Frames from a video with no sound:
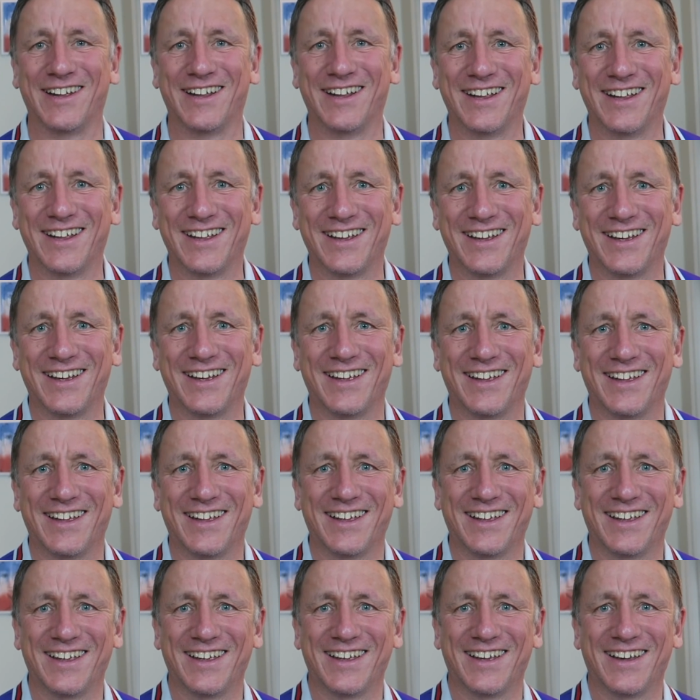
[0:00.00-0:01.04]

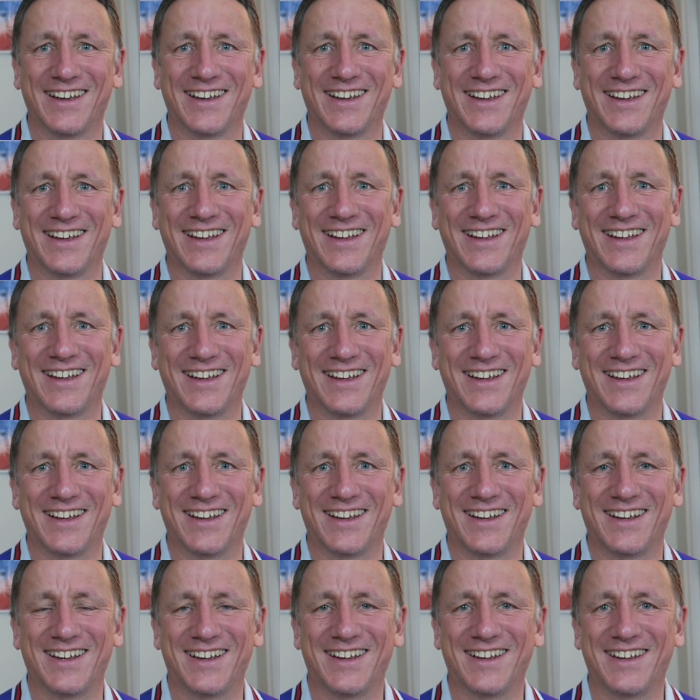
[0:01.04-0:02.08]

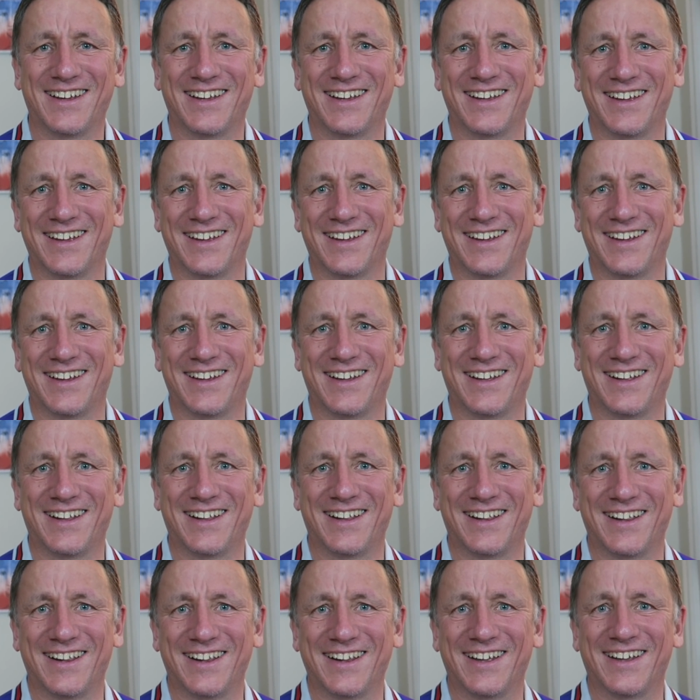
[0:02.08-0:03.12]

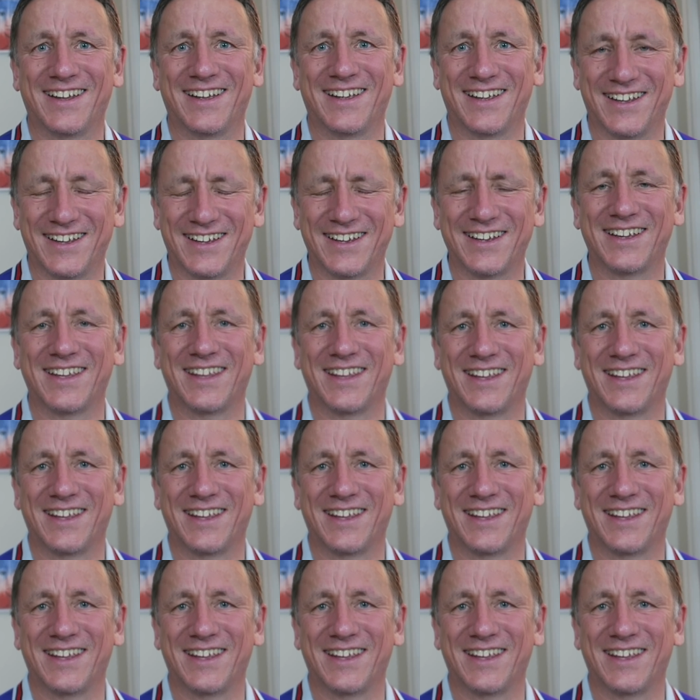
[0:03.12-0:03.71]
[no speech]